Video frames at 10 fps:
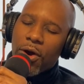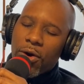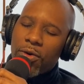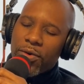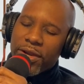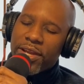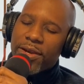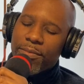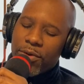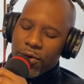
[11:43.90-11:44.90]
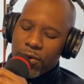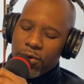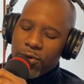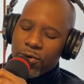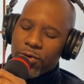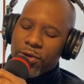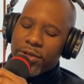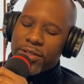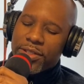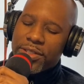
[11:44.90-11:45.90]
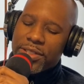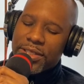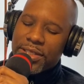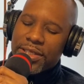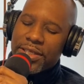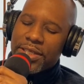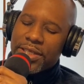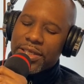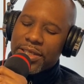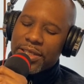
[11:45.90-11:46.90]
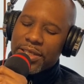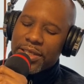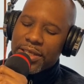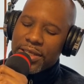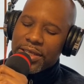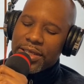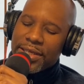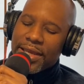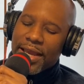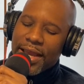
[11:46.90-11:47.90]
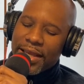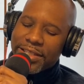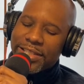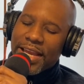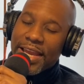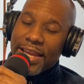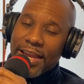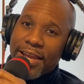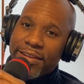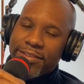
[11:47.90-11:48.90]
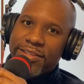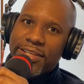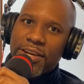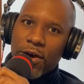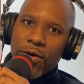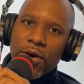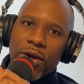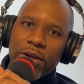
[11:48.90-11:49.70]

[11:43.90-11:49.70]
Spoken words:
Omotesando.